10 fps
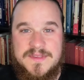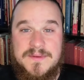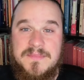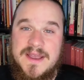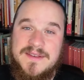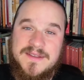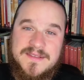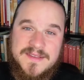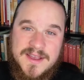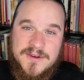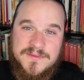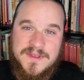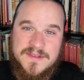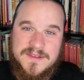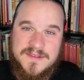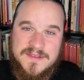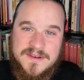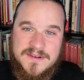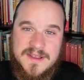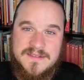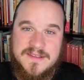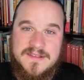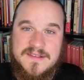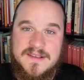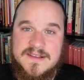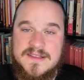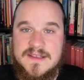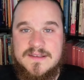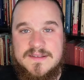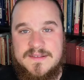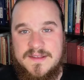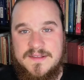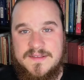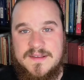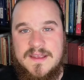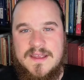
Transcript: the mind itself is considered as a sixth sense,